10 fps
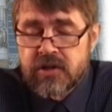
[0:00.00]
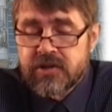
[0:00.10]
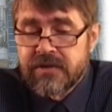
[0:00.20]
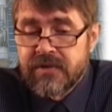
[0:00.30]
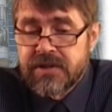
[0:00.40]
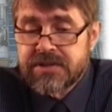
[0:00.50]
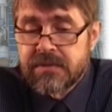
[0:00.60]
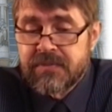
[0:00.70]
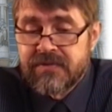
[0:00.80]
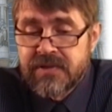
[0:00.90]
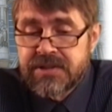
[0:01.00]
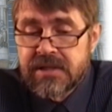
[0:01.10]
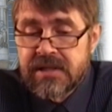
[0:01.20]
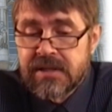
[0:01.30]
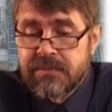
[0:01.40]
controversial
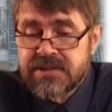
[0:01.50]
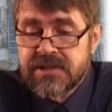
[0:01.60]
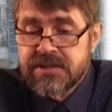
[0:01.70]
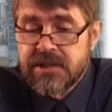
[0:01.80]
provision in the business